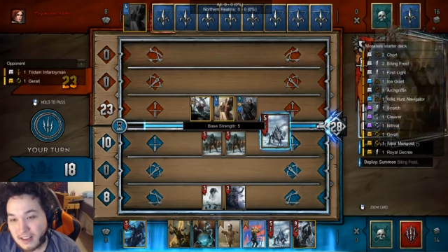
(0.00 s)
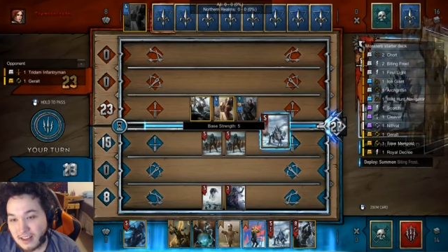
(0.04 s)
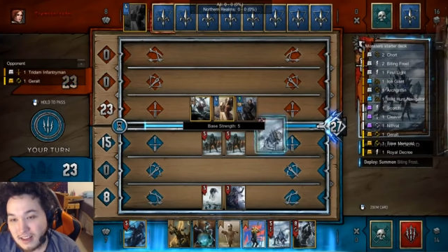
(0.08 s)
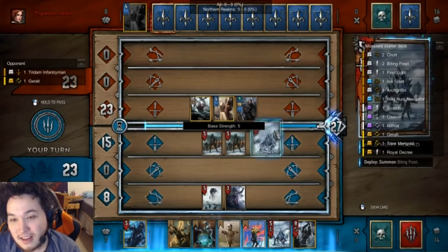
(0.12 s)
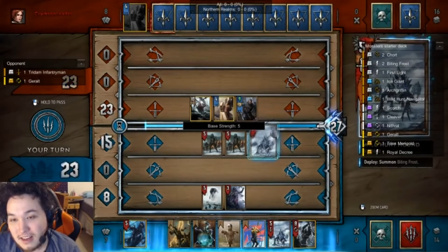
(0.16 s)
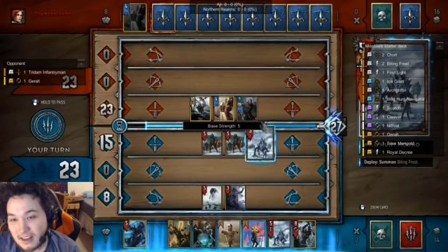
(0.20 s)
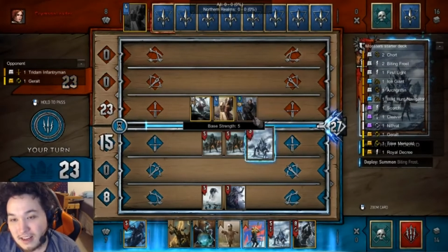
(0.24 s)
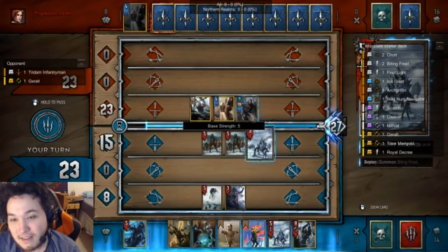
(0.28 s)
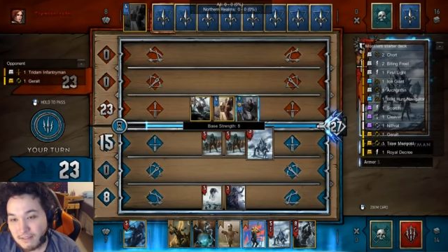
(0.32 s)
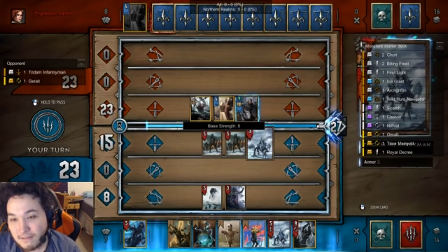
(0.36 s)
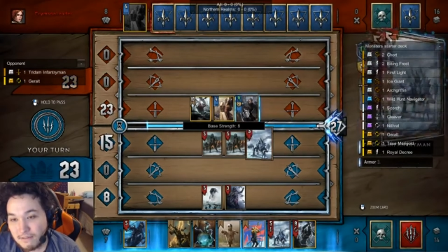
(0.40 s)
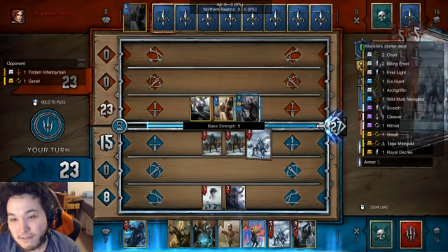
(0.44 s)

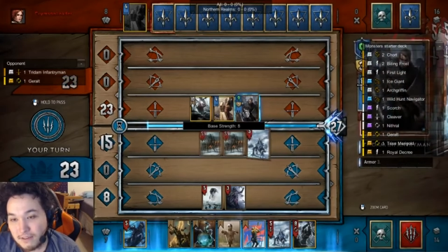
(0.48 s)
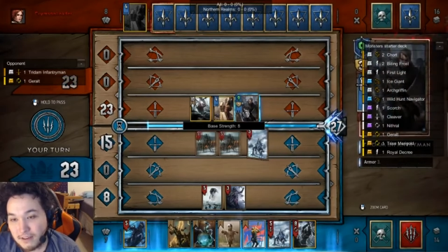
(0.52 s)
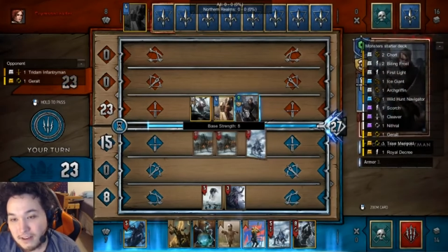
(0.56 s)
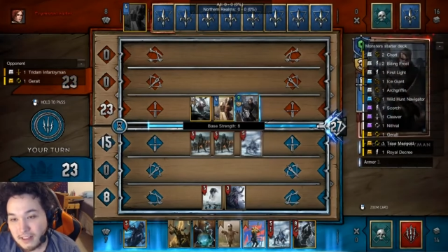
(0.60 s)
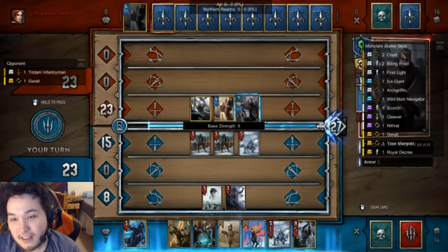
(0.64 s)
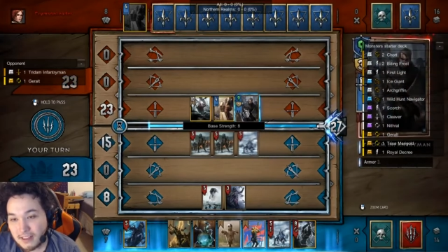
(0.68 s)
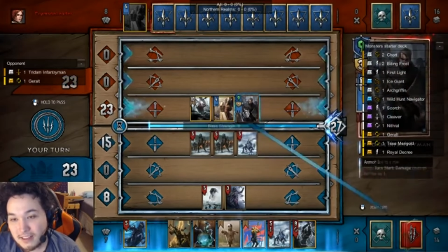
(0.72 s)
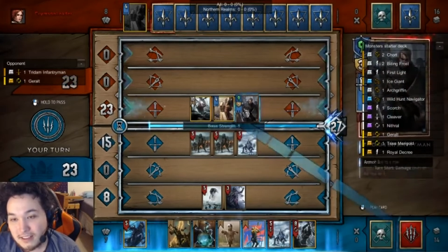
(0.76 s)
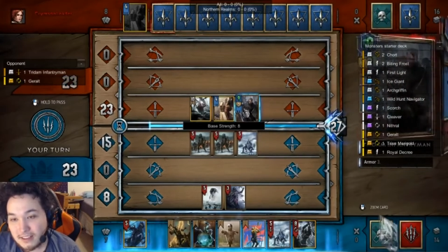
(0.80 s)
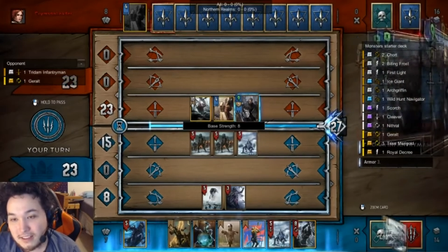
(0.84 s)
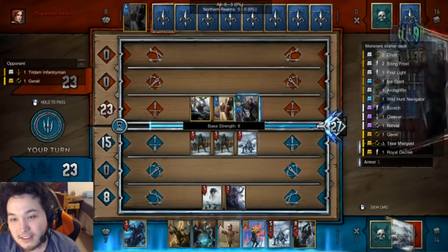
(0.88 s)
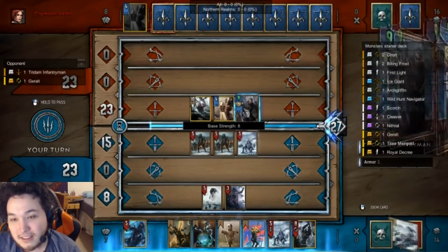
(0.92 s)
I feel
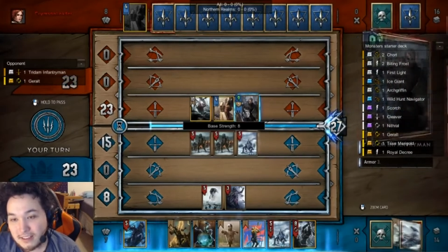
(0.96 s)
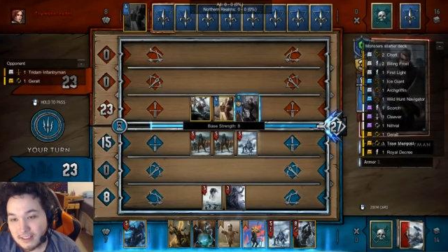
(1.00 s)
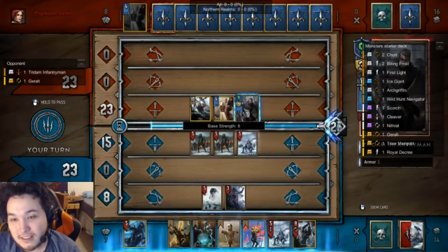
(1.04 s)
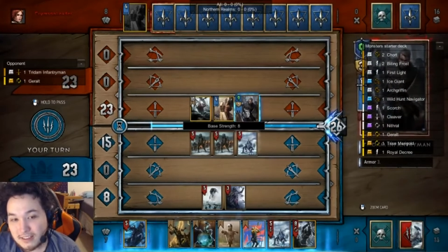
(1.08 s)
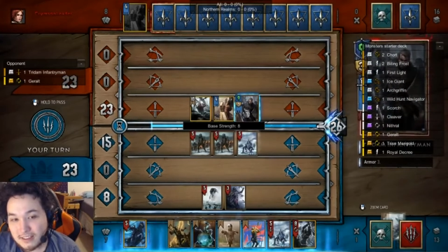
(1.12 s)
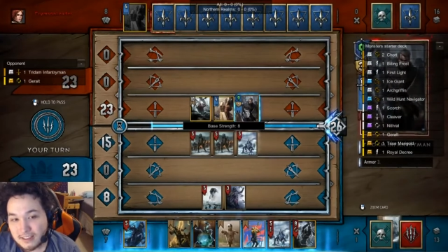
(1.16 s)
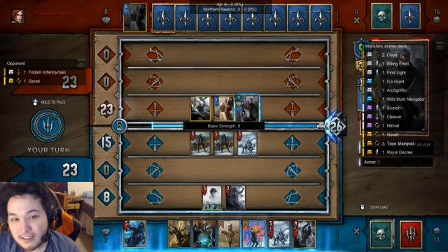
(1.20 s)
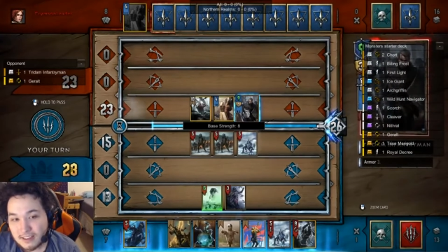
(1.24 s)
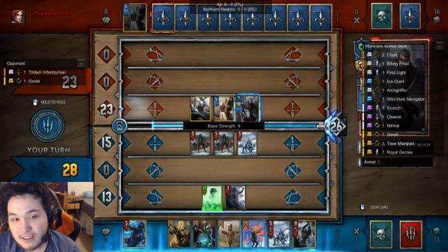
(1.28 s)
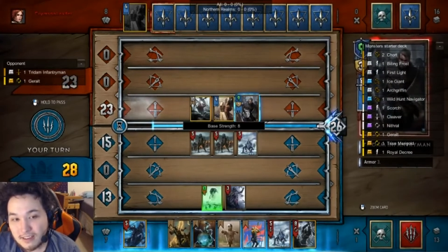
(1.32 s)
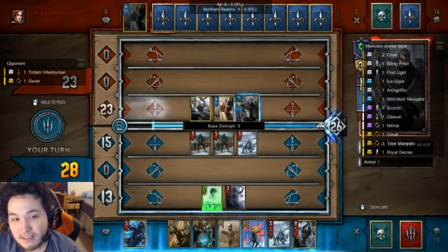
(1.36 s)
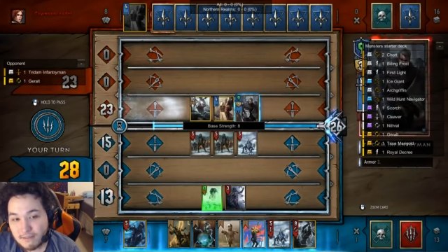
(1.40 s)
like this is a
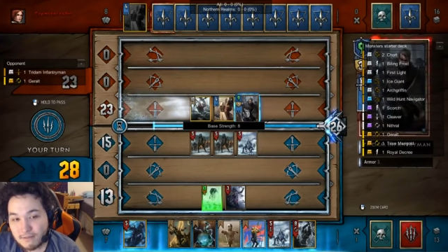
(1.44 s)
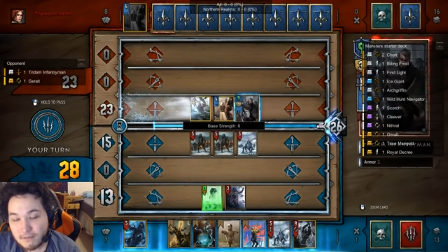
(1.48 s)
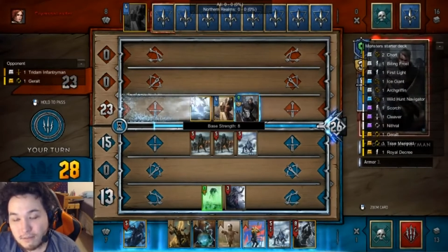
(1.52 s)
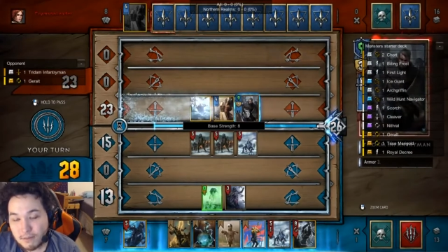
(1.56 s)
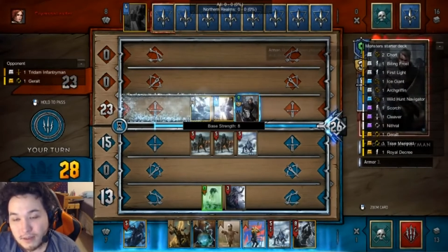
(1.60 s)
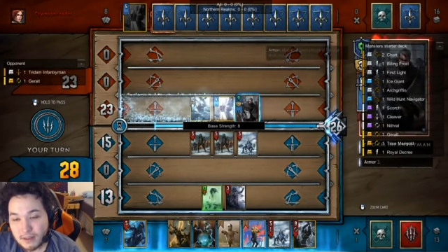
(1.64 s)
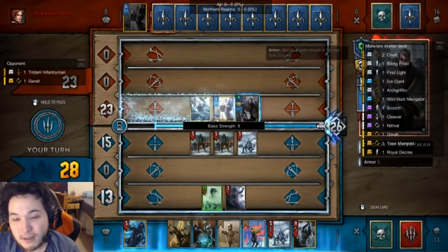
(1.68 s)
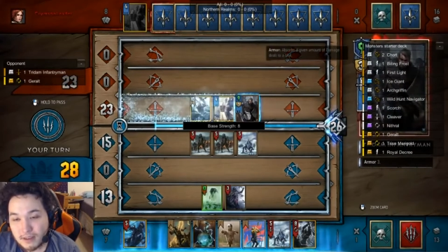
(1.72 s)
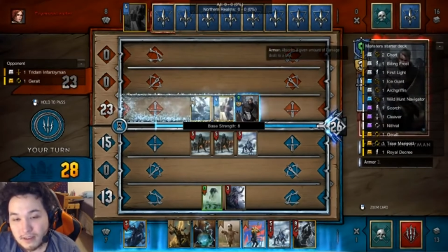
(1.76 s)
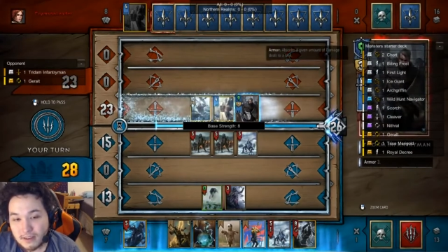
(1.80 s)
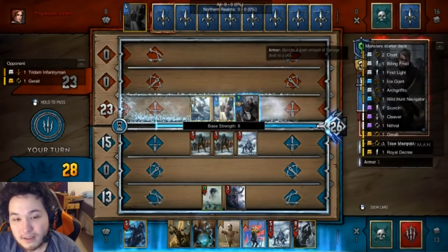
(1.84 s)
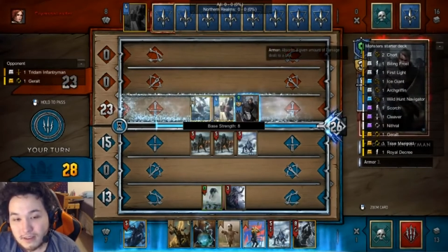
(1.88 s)
safe
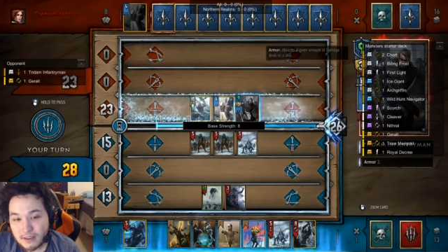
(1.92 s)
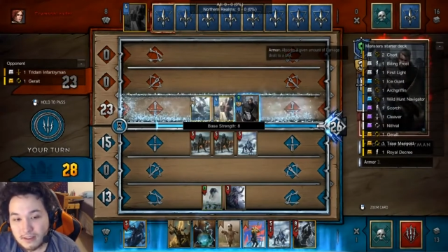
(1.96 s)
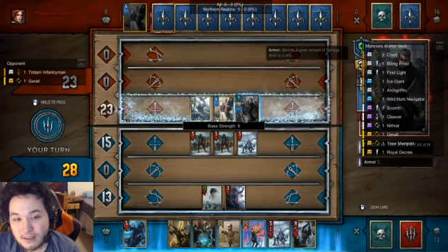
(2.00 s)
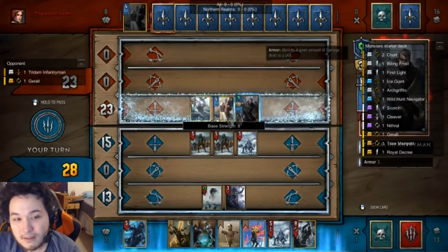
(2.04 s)
play.